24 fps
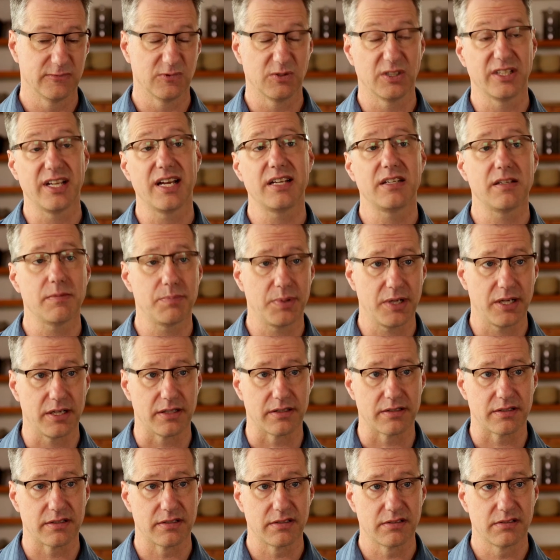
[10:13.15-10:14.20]
Well, that
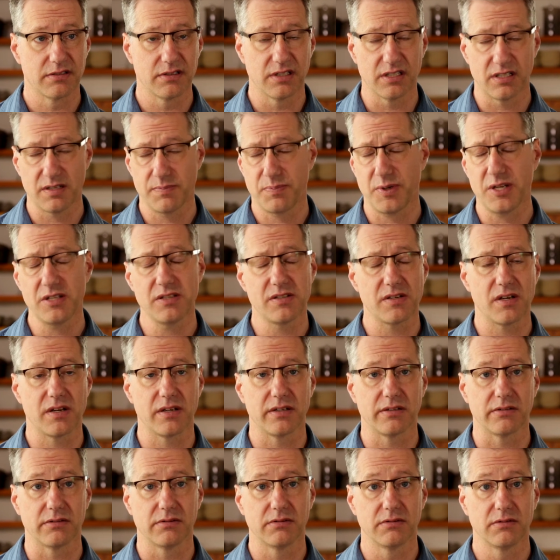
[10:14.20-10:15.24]
depends. It depends
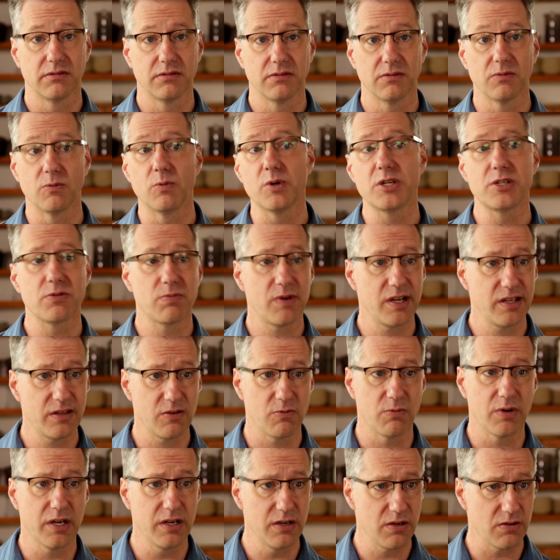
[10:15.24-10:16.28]
on which way the
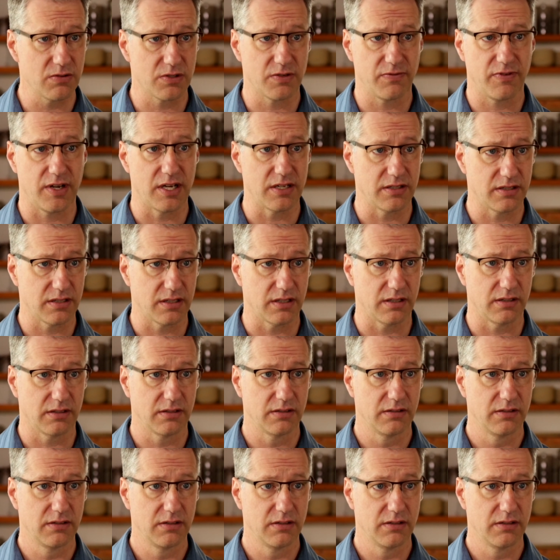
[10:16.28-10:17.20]
window's facing.